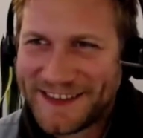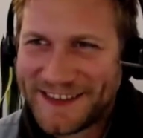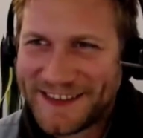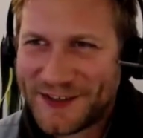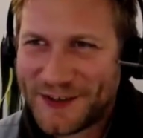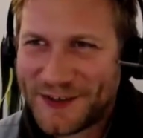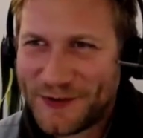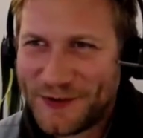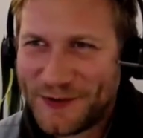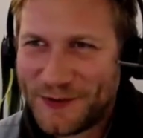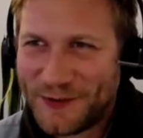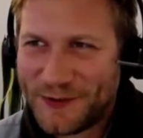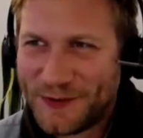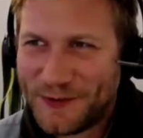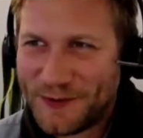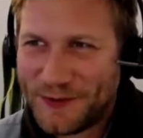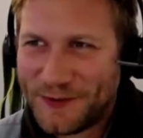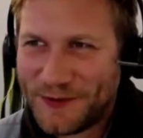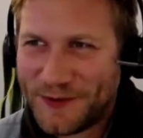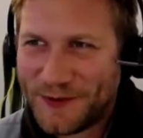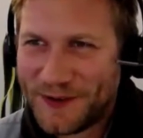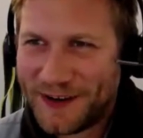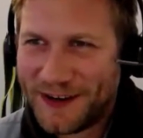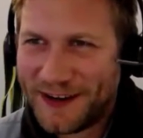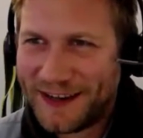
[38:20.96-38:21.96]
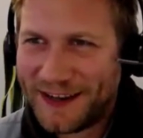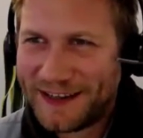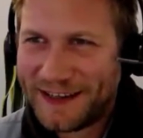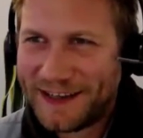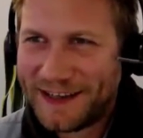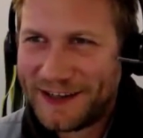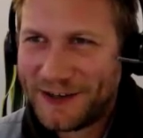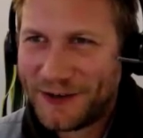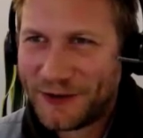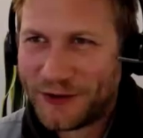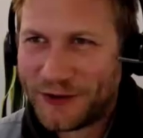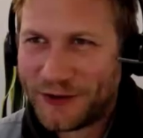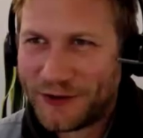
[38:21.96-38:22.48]
So
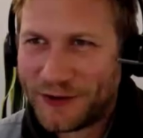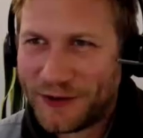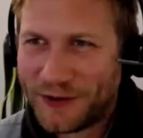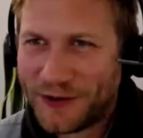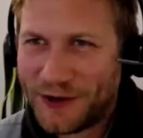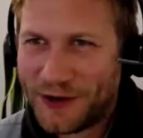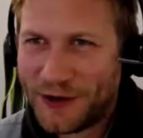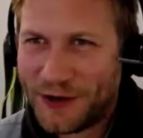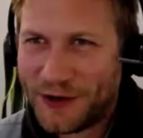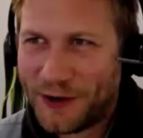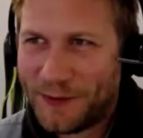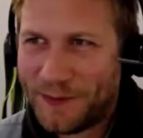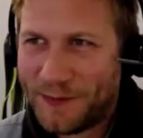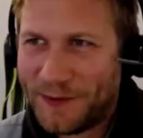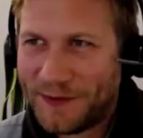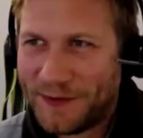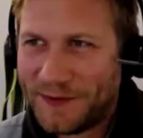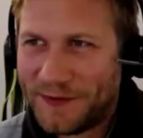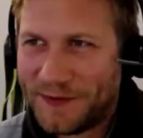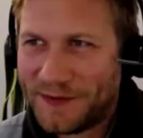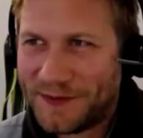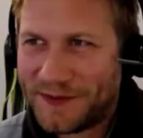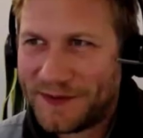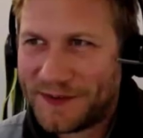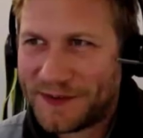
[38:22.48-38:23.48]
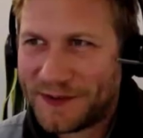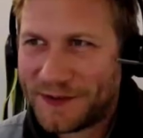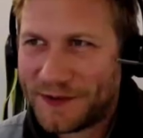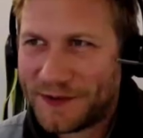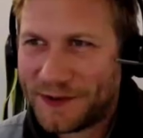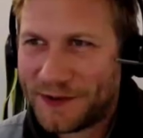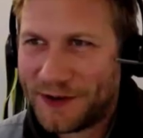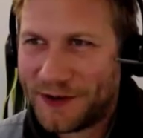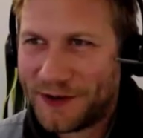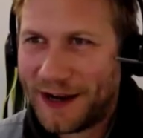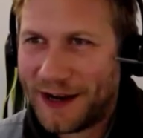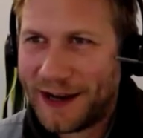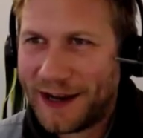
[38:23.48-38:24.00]
any other comments,
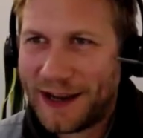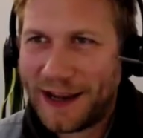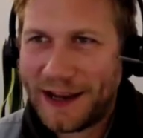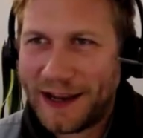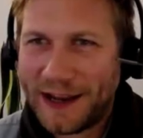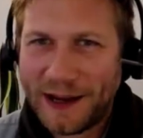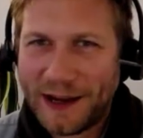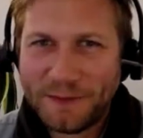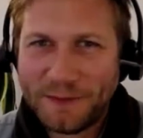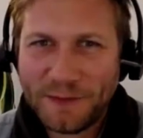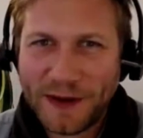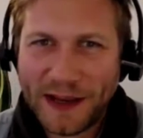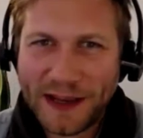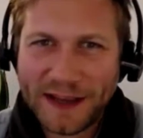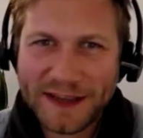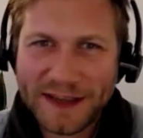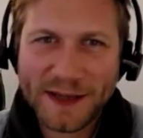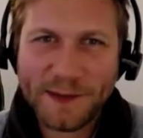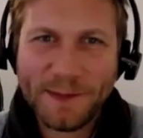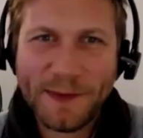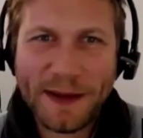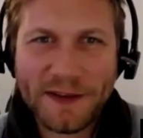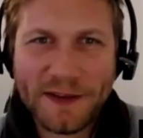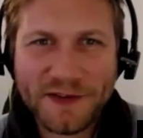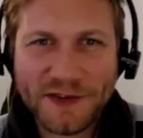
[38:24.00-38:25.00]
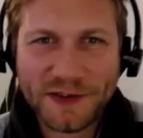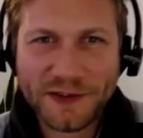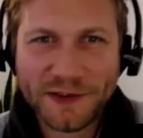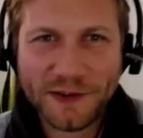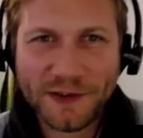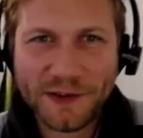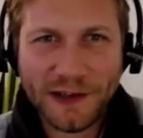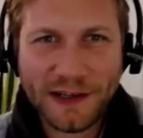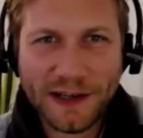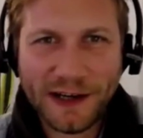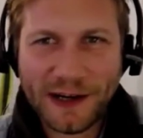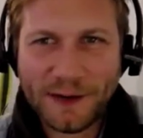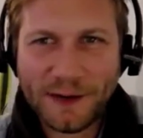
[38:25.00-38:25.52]
or as I mentioned
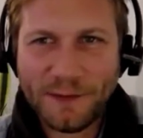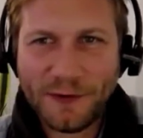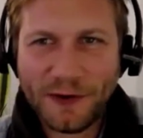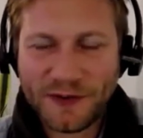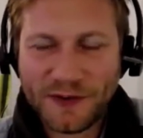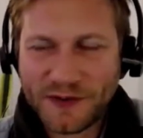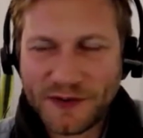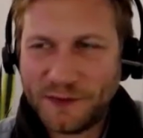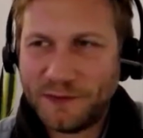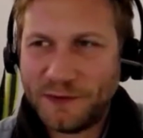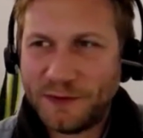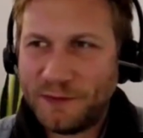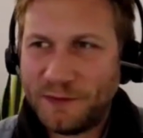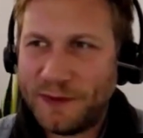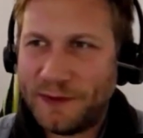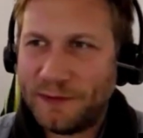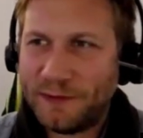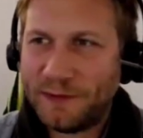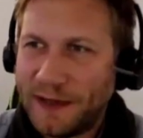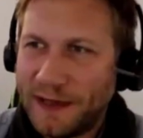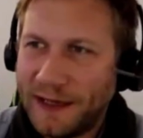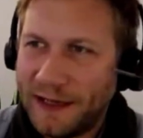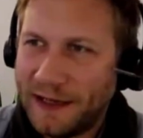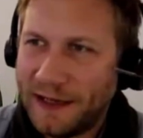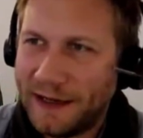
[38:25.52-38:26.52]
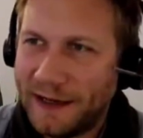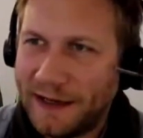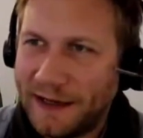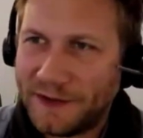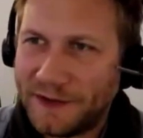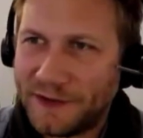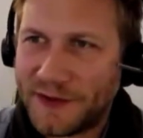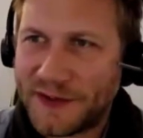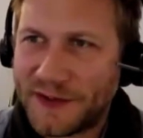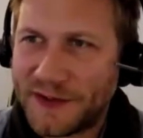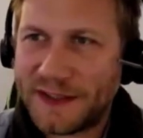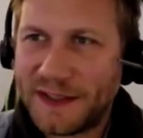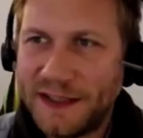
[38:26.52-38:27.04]
earlier, I also would be really
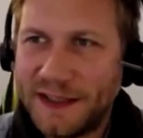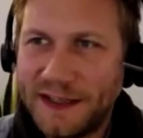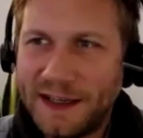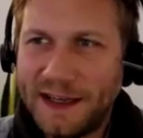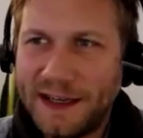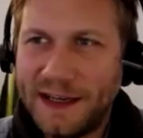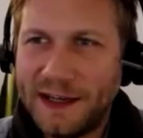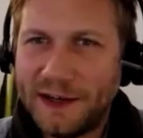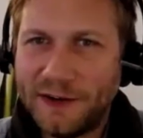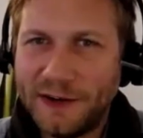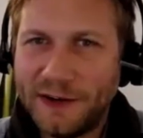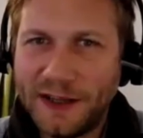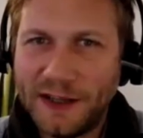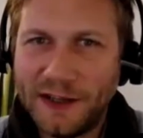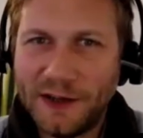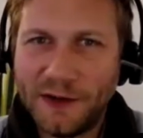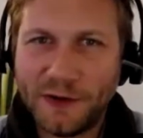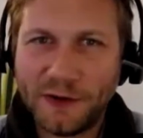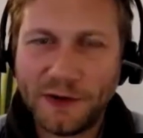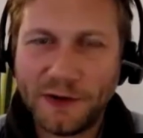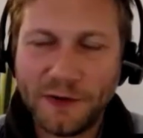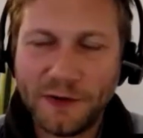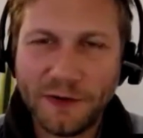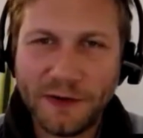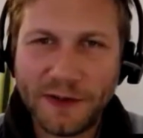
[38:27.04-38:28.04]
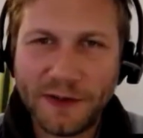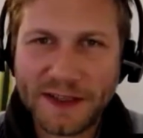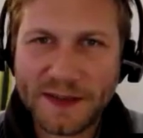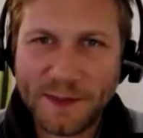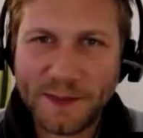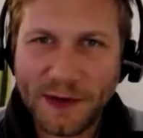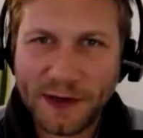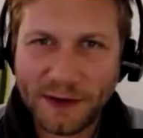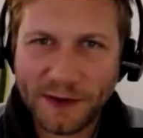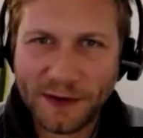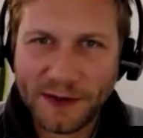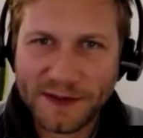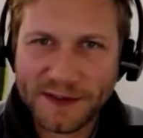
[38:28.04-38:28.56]
interested in hearing your own
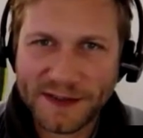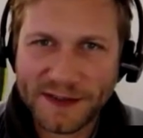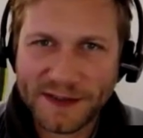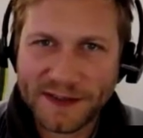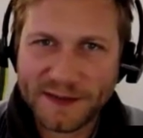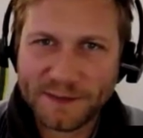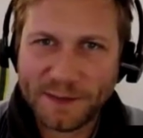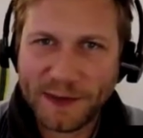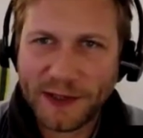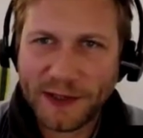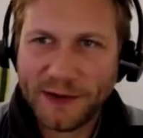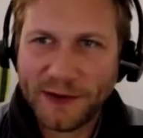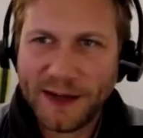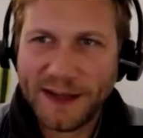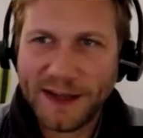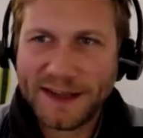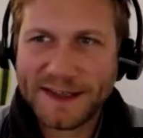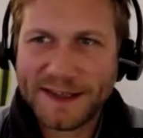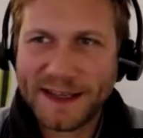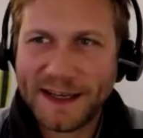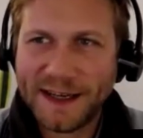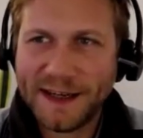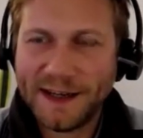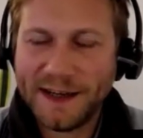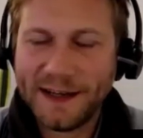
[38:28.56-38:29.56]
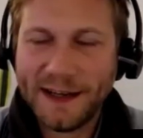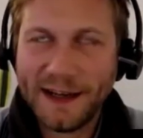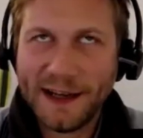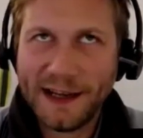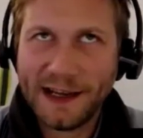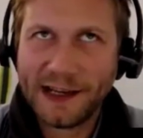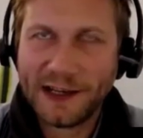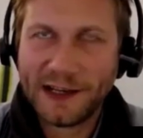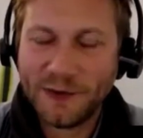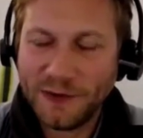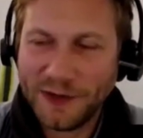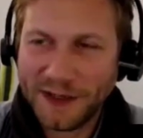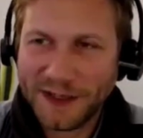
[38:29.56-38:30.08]
experiences, whether it's a
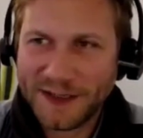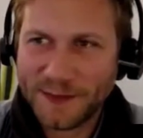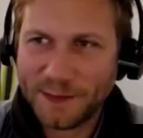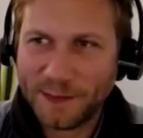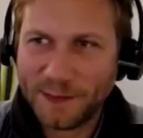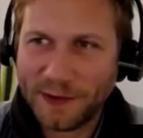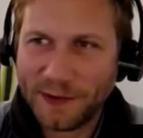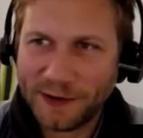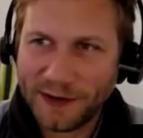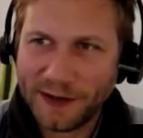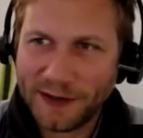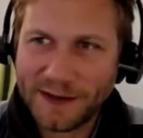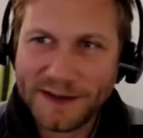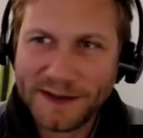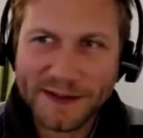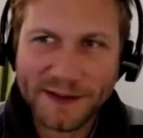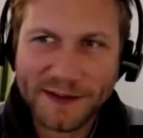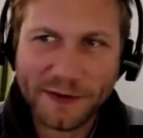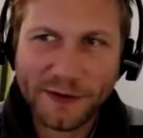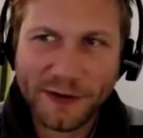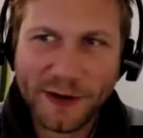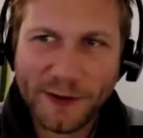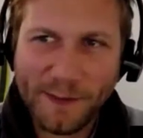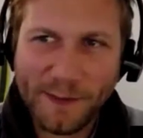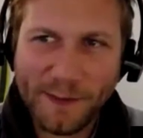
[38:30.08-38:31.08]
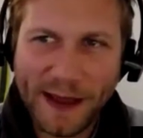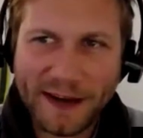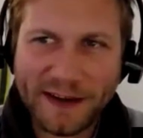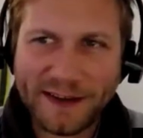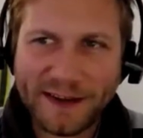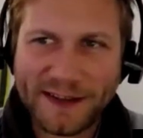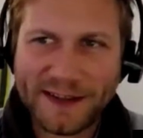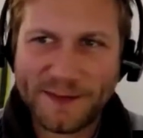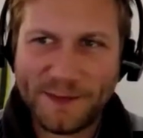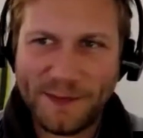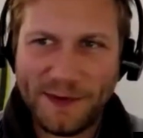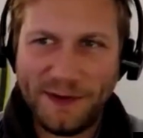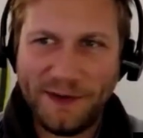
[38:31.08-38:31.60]
good experience or a bad
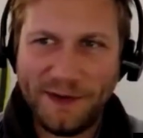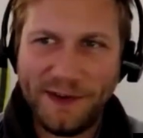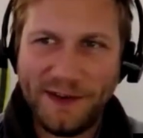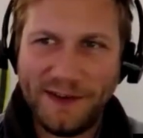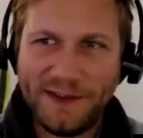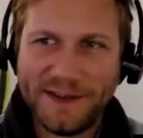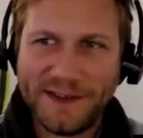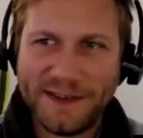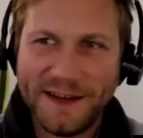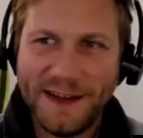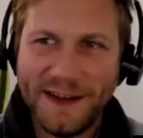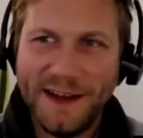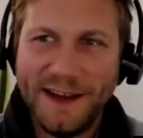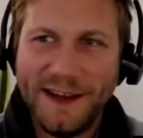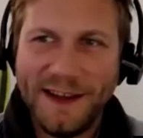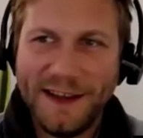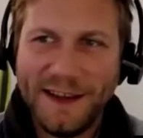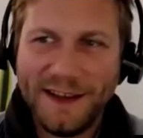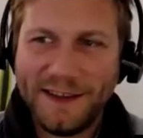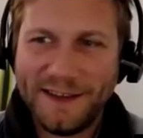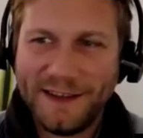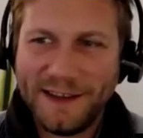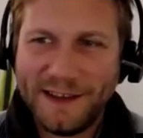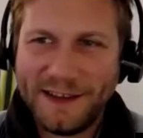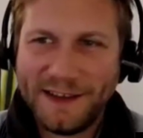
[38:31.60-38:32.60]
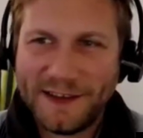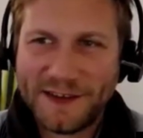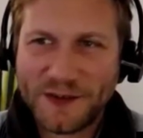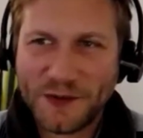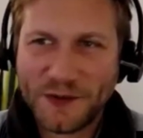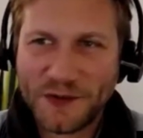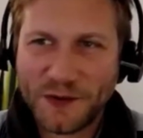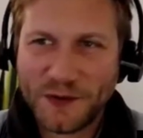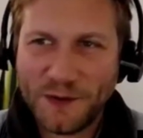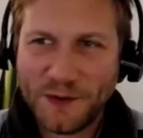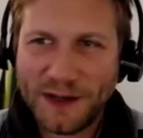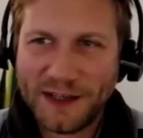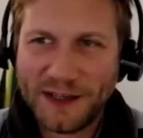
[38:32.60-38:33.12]
experience. I think it's
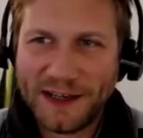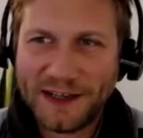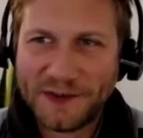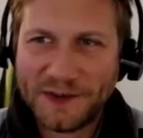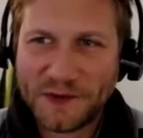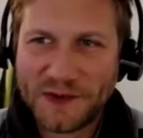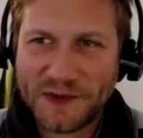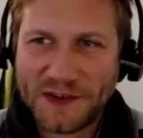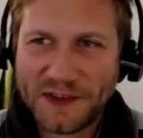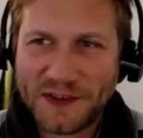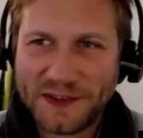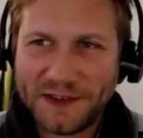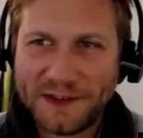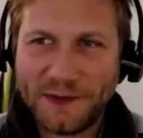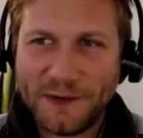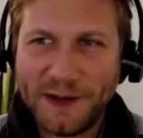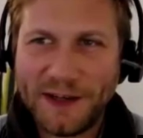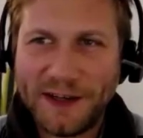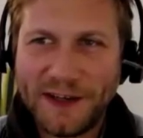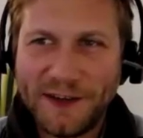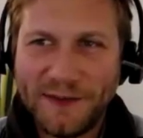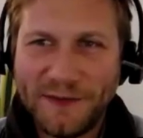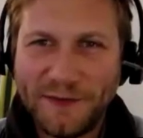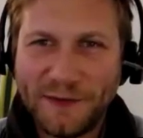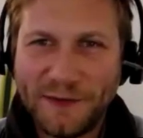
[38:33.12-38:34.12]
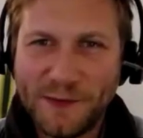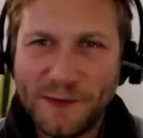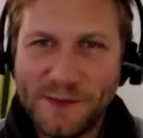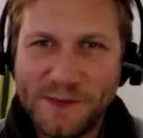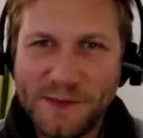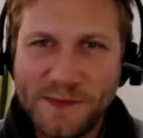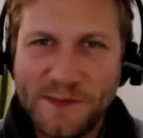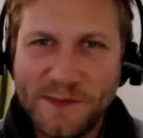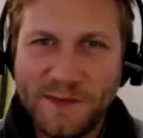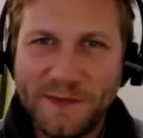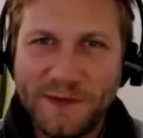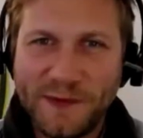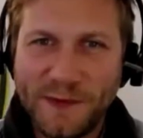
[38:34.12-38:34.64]
also quite interesting to hear
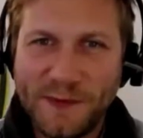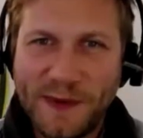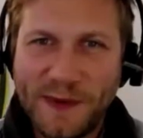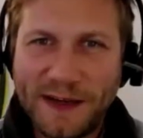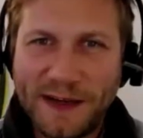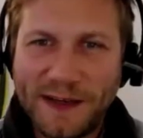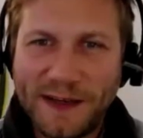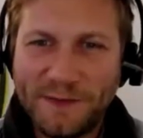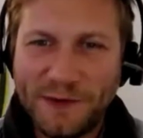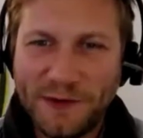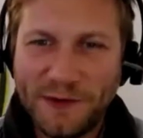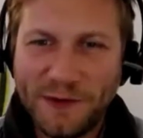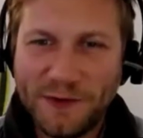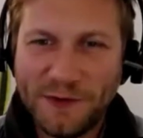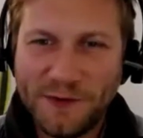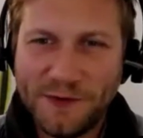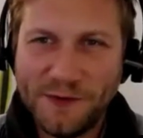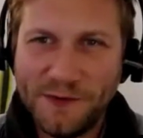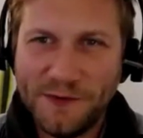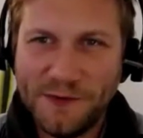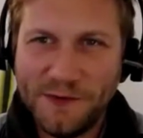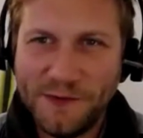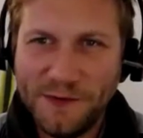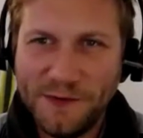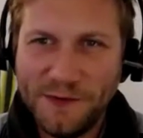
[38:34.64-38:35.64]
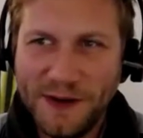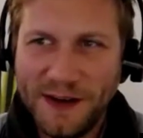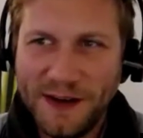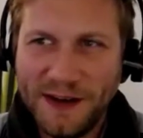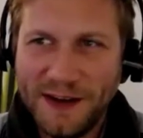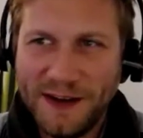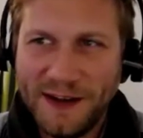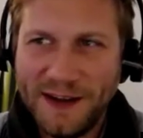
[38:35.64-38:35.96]
from anyone who